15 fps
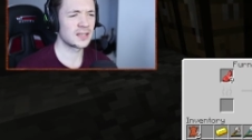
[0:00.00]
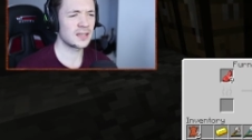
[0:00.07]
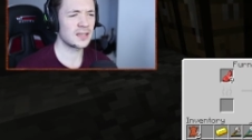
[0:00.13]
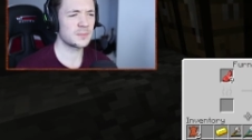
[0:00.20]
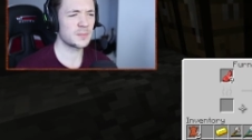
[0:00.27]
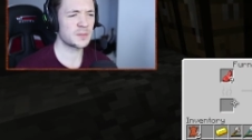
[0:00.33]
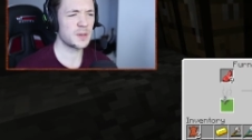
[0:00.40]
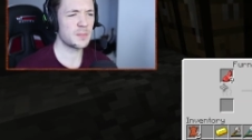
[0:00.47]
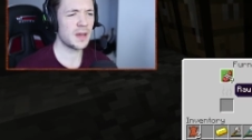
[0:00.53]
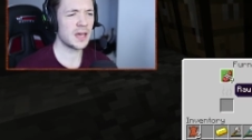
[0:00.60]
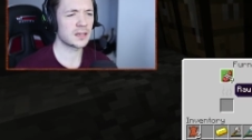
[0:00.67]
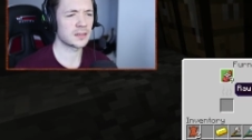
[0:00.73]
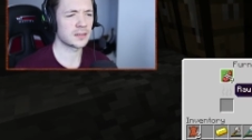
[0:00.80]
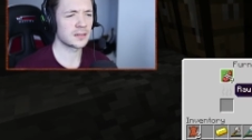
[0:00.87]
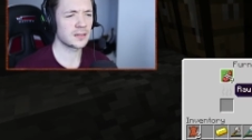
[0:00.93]
This must be
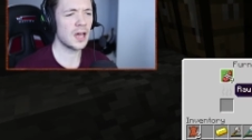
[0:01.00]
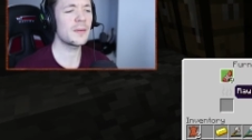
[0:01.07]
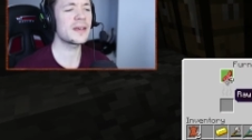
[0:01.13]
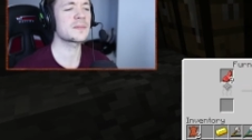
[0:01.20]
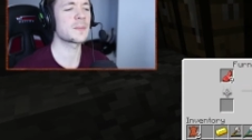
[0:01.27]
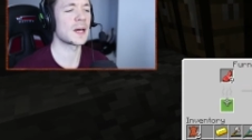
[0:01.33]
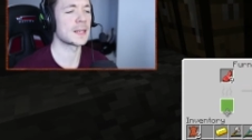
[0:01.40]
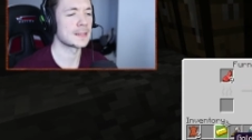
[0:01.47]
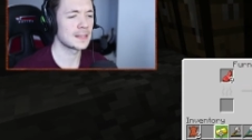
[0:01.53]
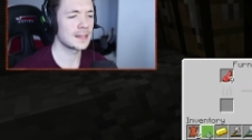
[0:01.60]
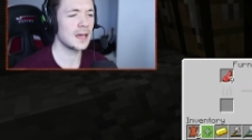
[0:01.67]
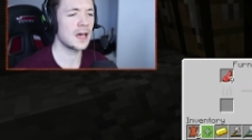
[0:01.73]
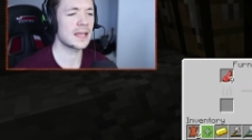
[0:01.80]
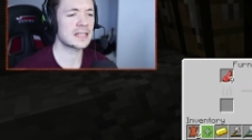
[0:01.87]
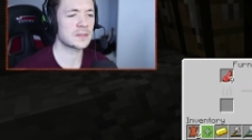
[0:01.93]
mutton. Oh, it is mutton.
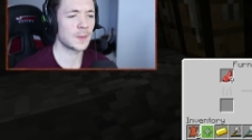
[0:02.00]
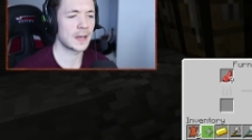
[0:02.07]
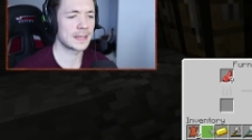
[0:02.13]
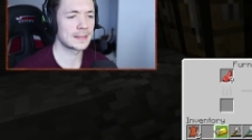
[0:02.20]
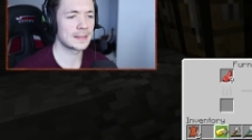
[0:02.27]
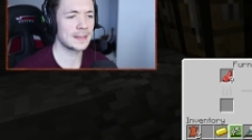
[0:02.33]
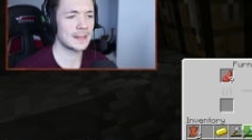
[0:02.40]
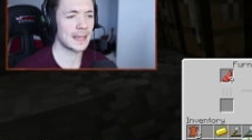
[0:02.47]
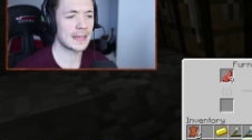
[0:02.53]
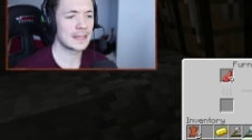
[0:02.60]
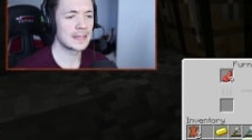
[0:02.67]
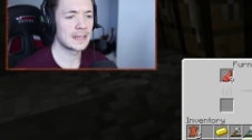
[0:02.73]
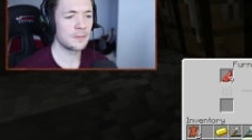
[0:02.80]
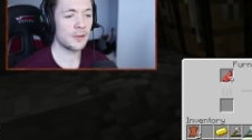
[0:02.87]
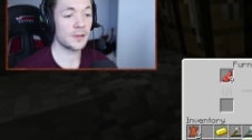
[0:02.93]
Oh, that's why. Okay,
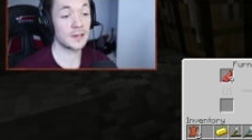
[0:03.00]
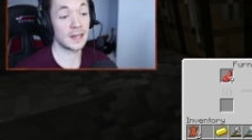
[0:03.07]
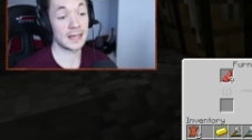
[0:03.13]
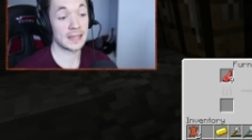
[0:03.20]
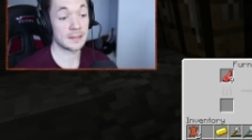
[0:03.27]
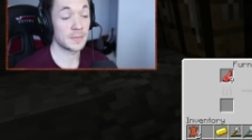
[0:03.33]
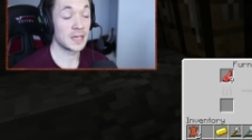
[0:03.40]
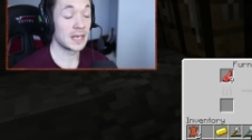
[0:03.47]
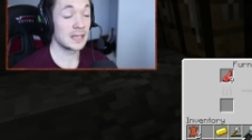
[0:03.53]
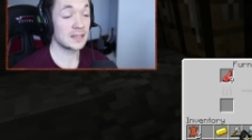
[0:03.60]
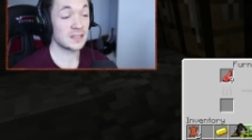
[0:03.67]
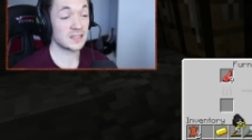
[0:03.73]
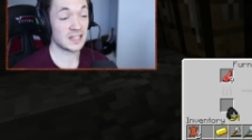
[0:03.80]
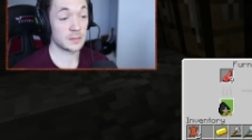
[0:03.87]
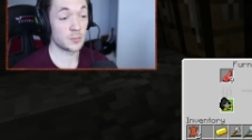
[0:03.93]
we've got nine of them. Let's
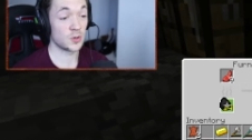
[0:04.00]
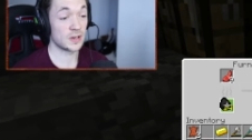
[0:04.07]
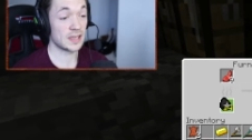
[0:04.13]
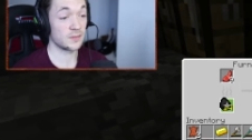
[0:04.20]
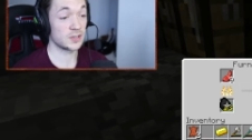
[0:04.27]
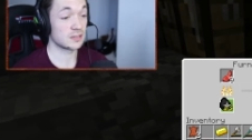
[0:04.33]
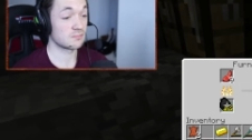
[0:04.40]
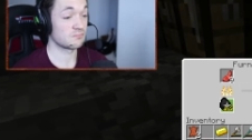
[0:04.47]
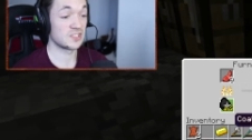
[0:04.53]
just stick them all in the oven.